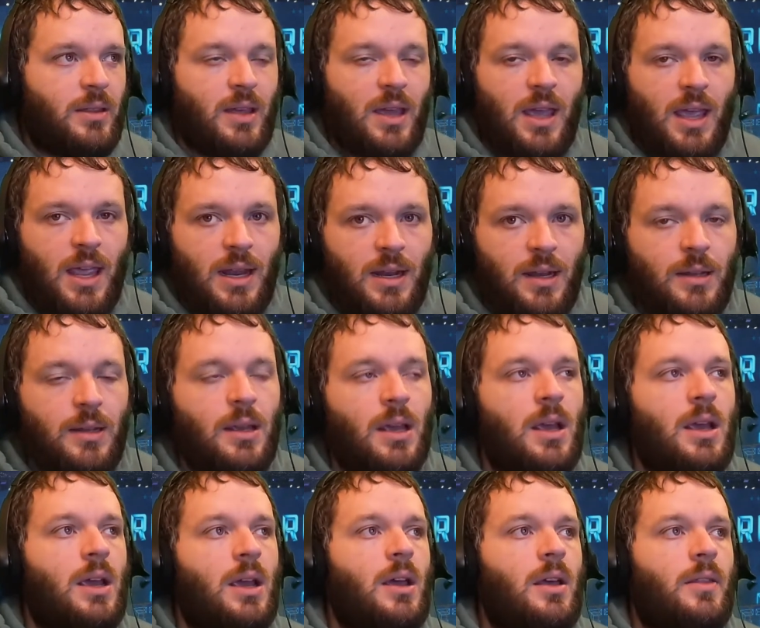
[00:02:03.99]
They hate it
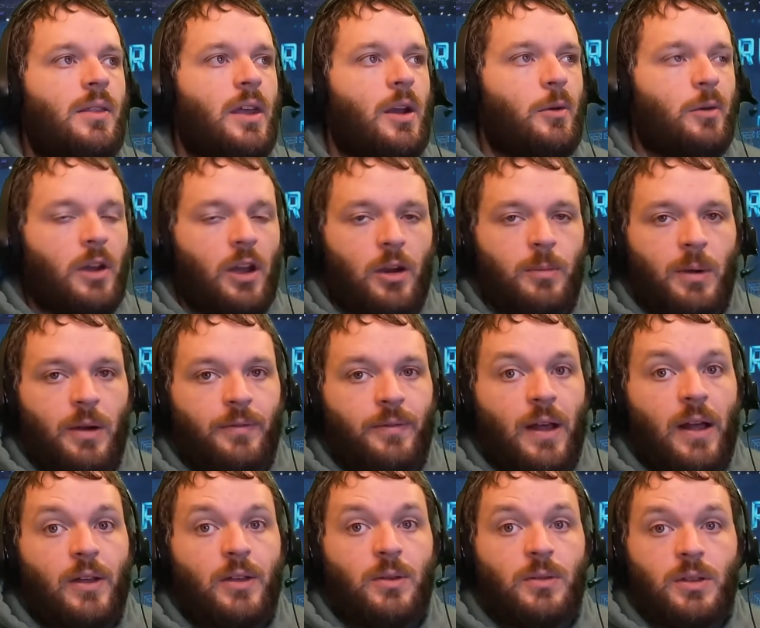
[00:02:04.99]
they don't care about
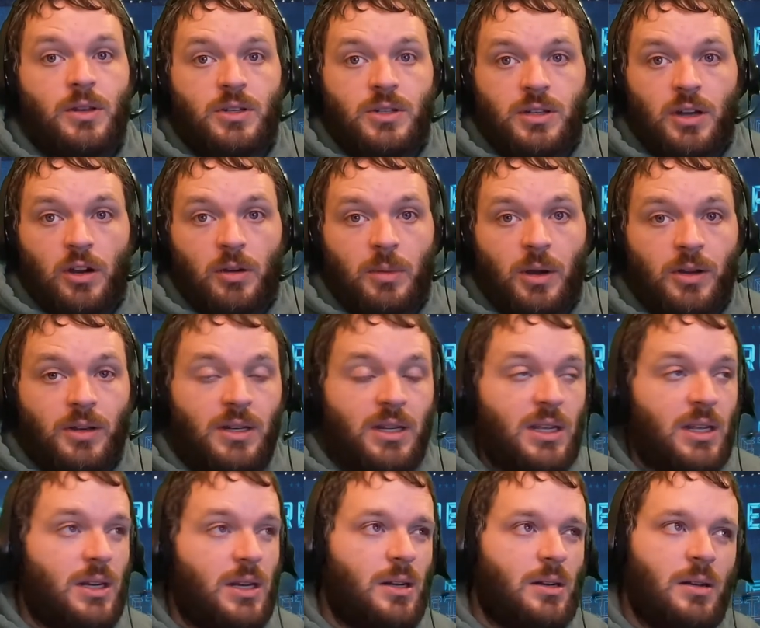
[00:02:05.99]
value, they just care about
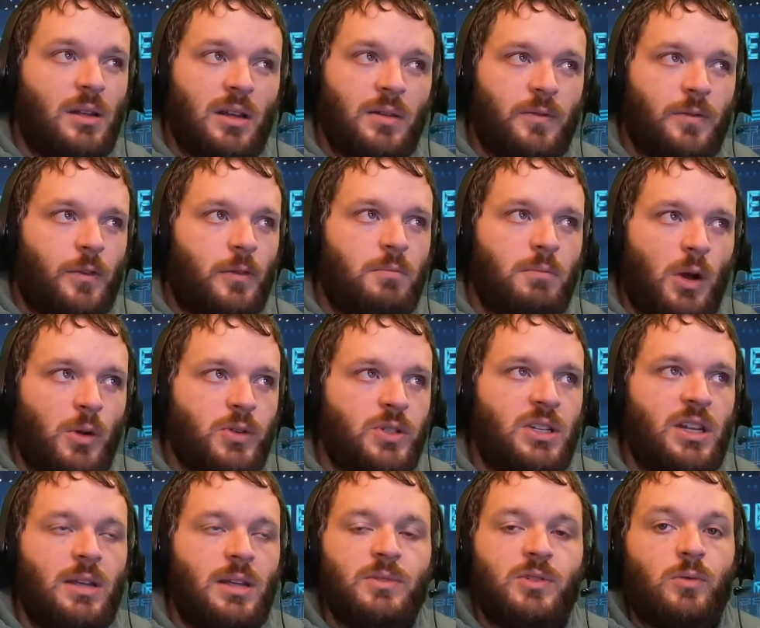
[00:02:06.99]
need. And, and for most
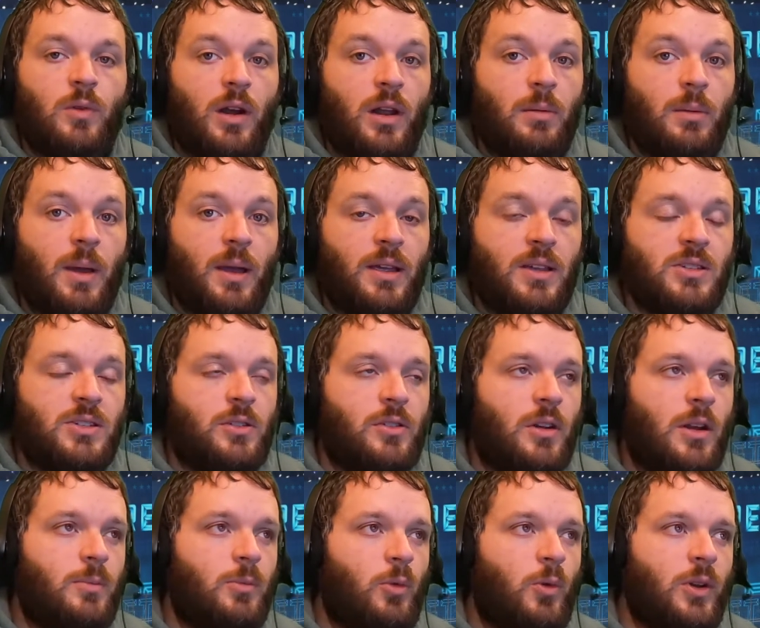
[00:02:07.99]
teams, running back isn't your
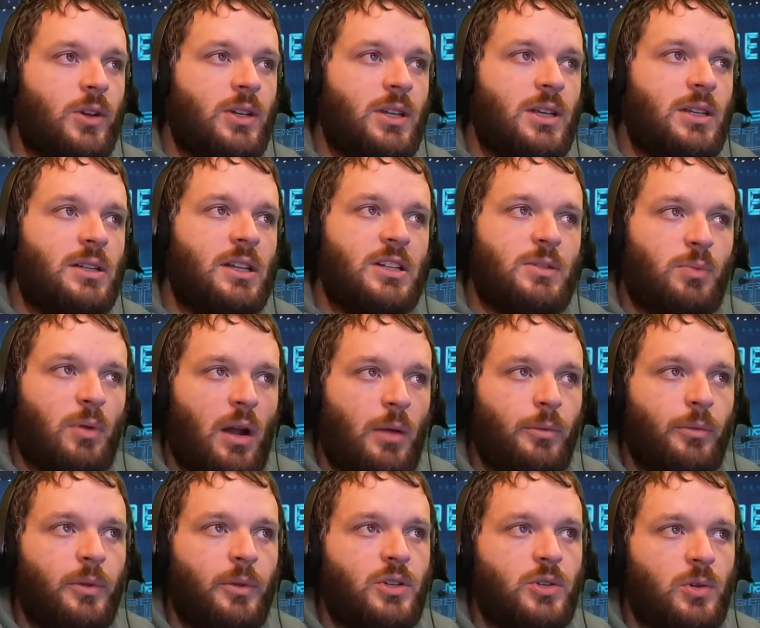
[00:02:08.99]
number one need. And that's
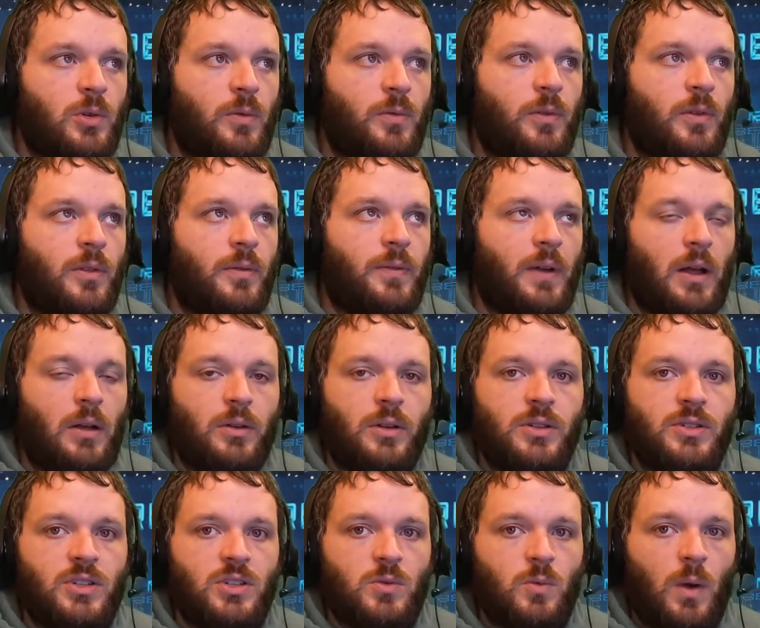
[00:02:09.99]
probably true for the
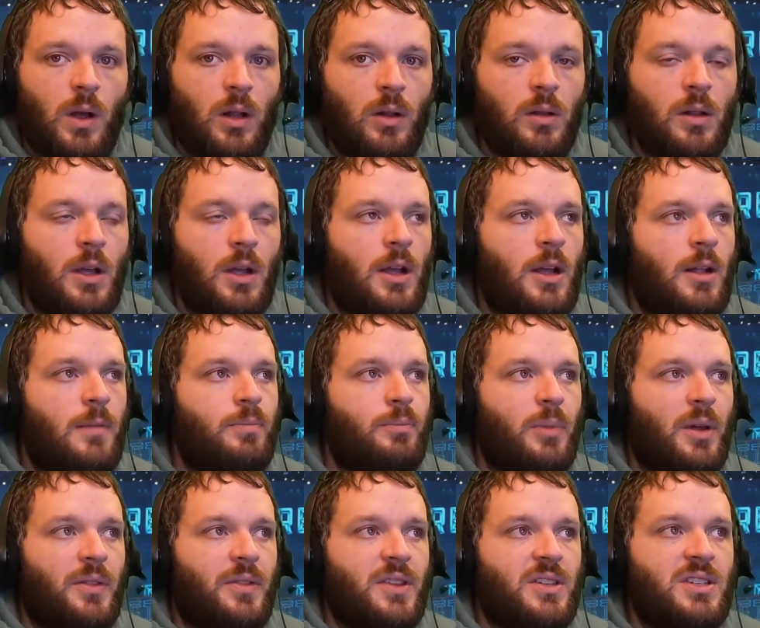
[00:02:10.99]
Falcons as well.
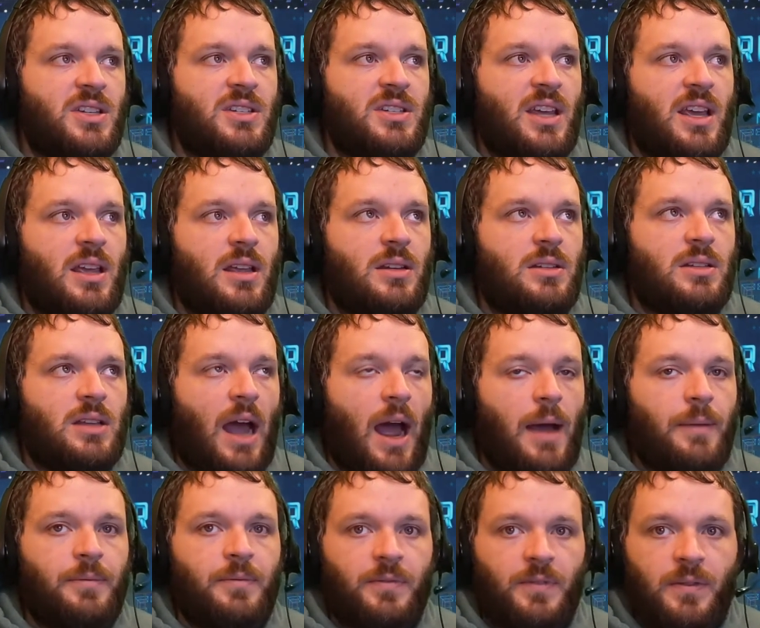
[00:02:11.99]
But this is a
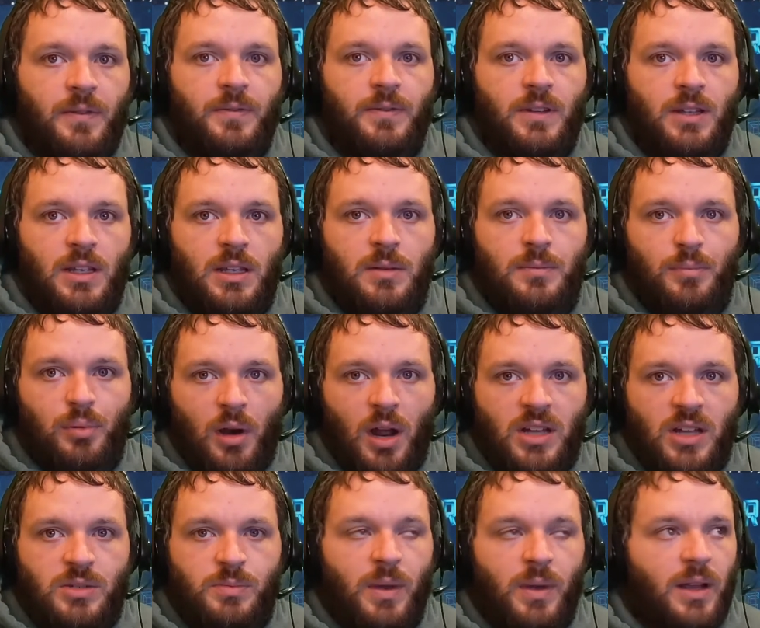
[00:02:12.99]
top 15
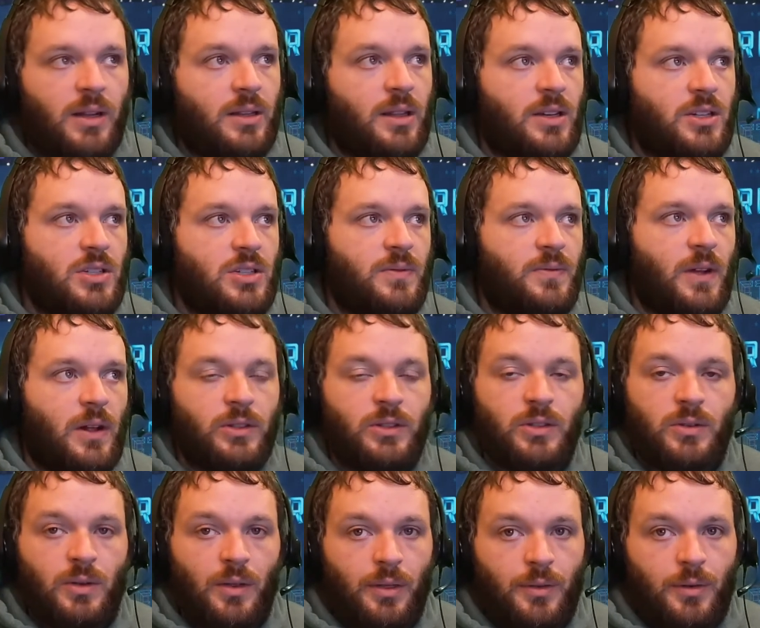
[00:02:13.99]
prospect that just fell to
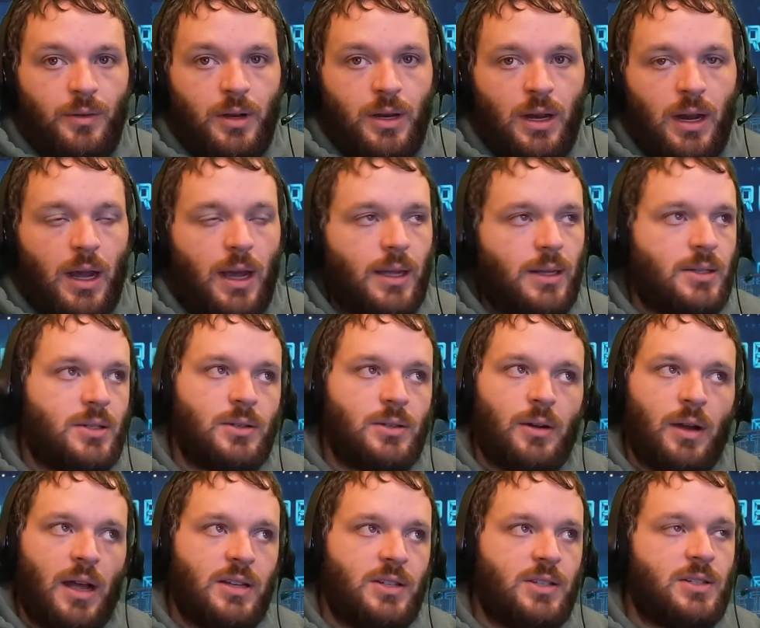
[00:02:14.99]
you at 39. So
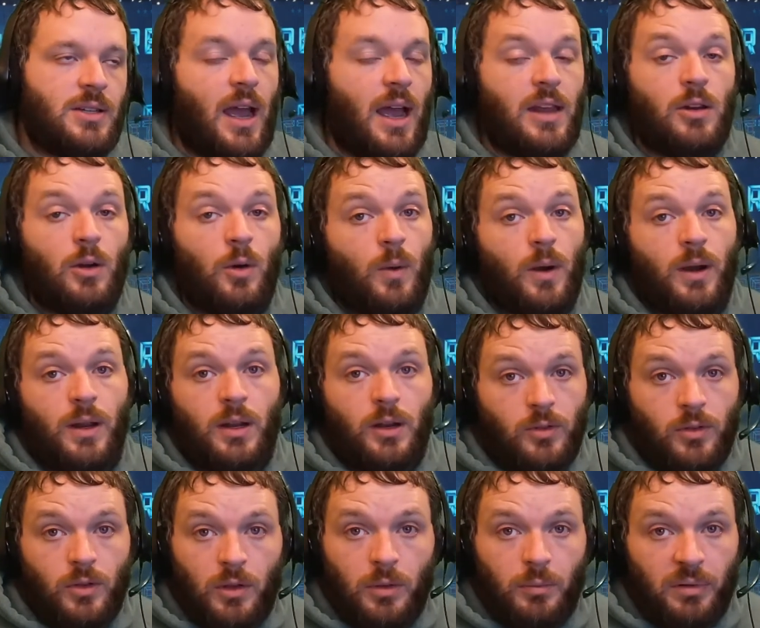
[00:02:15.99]
I just, I don't want to hear
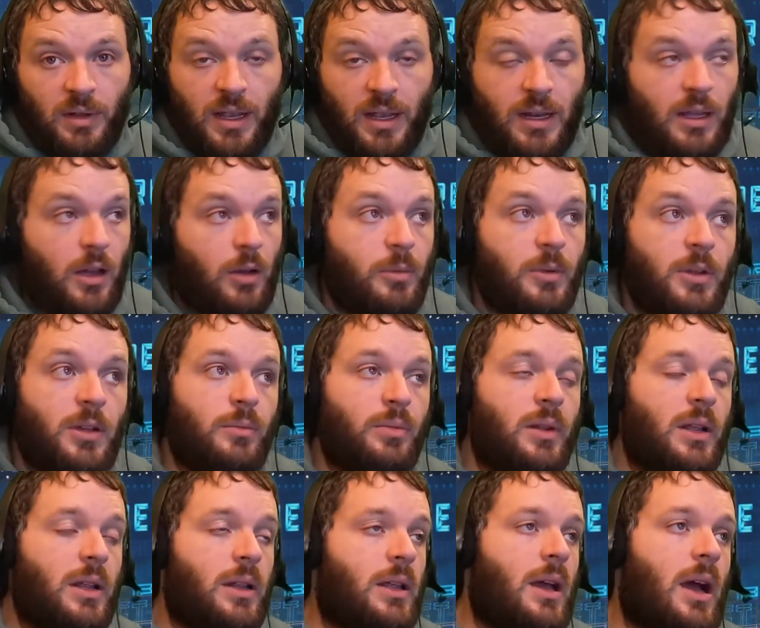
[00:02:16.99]
the complaining. I'll be
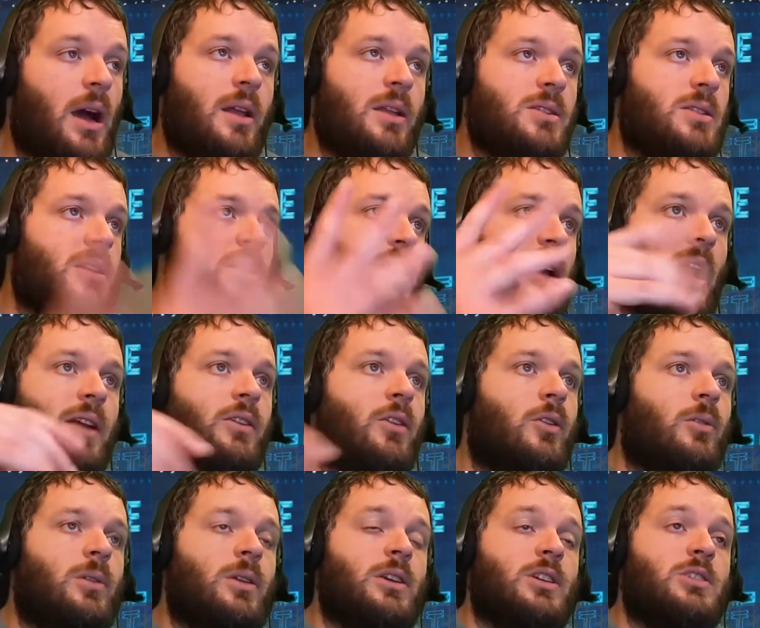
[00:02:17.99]
completely honest. The Todd
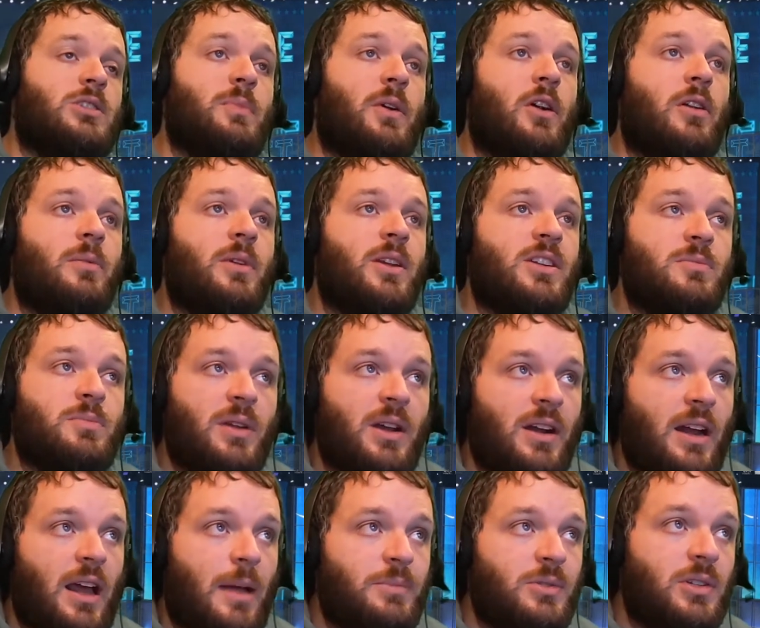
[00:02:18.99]
Gurley experiment has been
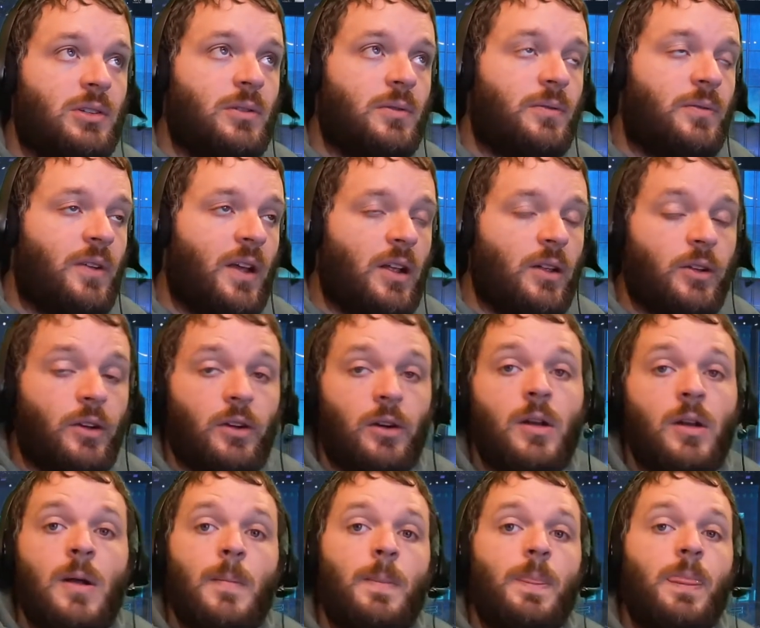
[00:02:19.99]
an absolute failure.
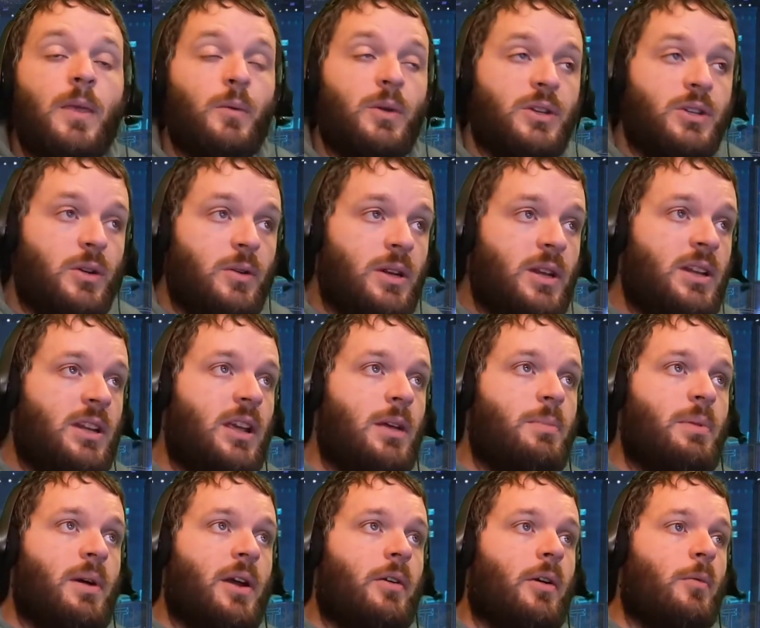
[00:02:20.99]
We do need to get
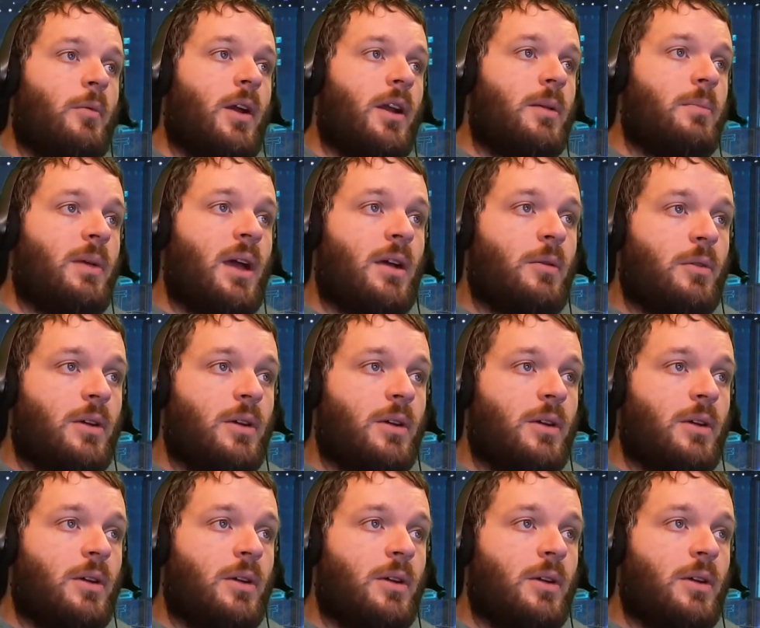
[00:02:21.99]
better at running back.